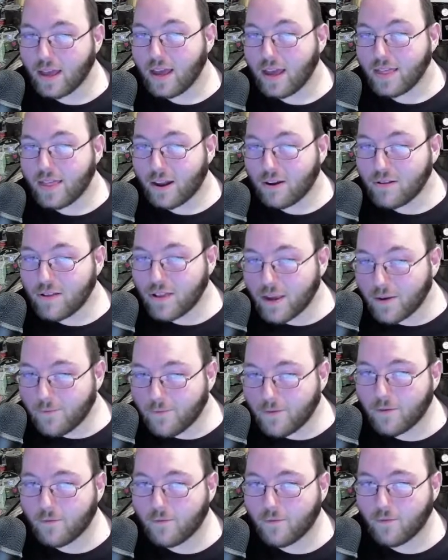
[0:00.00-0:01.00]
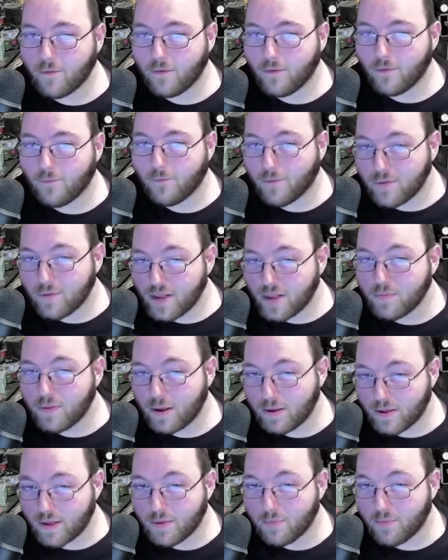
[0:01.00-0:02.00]
that are different from
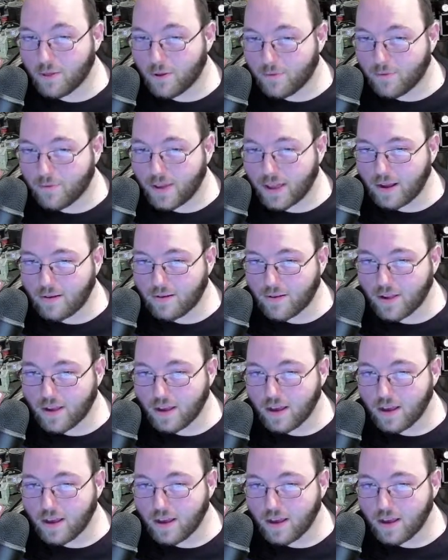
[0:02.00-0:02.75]
similar figures.